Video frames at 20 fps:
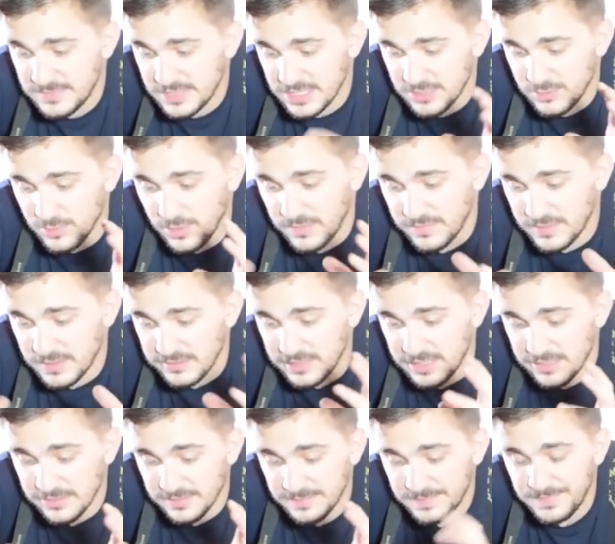Just one of the
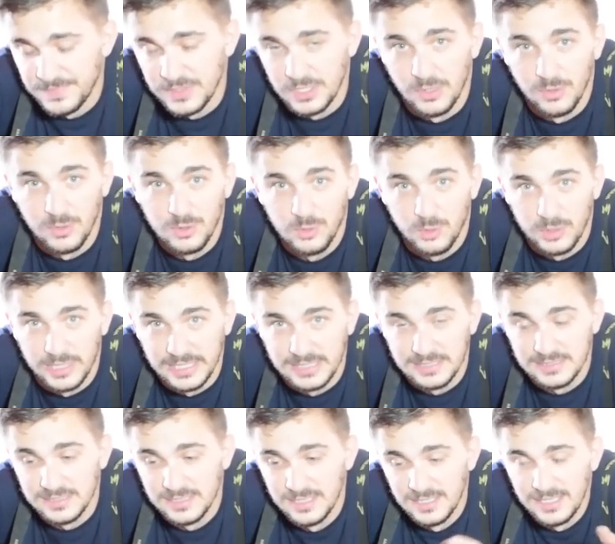little, you know,
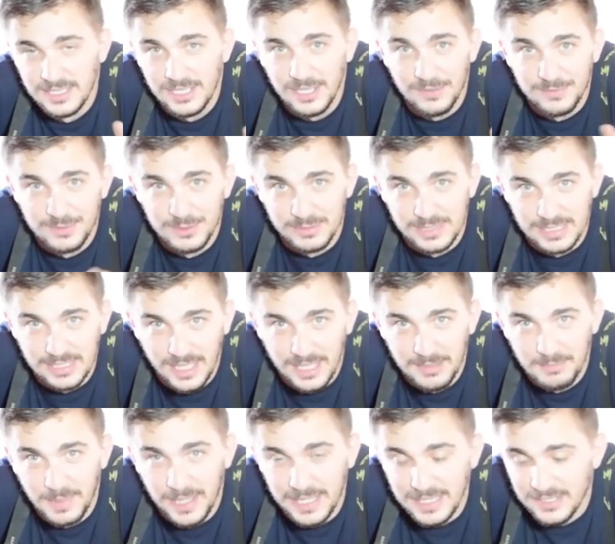quirks of doing
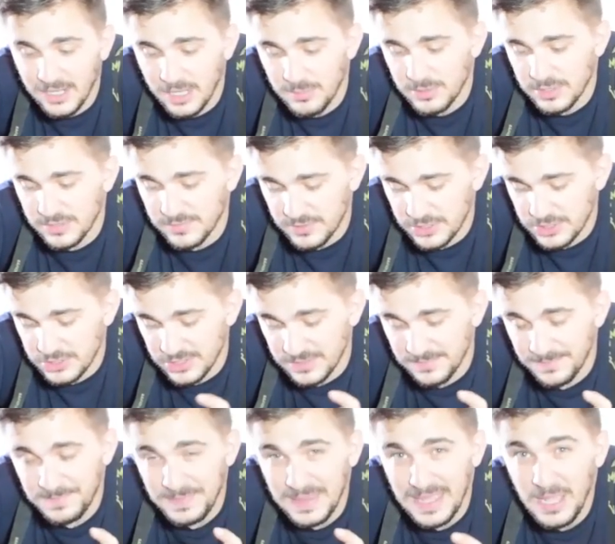a bike carb conversion.